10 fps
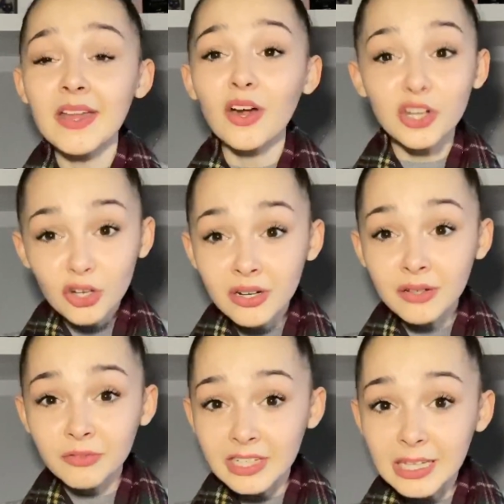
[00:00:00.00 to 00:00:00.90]
Like, are you
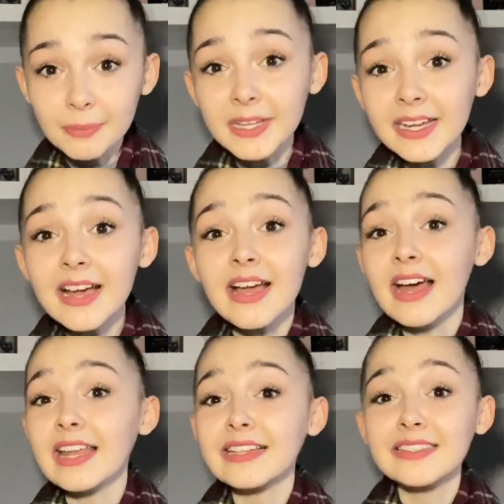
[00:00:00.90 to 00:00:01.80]
gonna really be
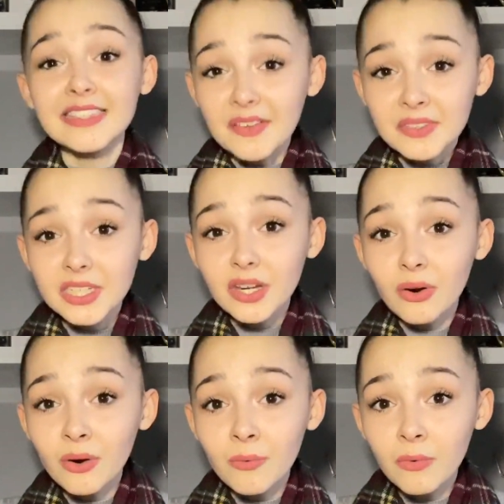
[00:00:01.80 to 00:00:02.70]
like a 70 year
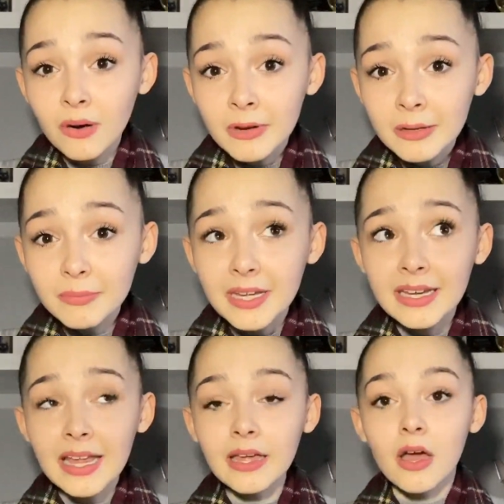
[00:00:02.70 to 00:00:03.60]
old woman
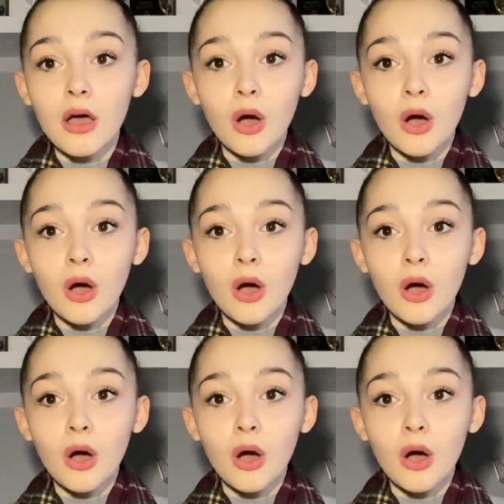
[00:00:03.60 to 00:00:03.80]
being like,